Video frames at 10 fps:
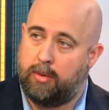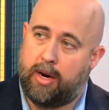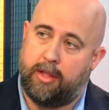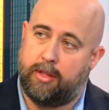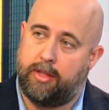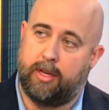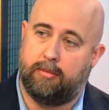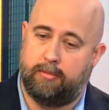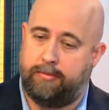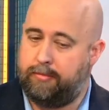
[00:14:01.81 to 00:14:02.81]
rather
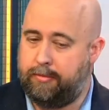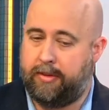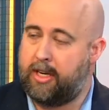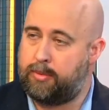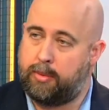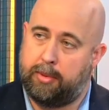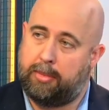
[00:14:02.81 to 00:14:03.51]
than finish what we were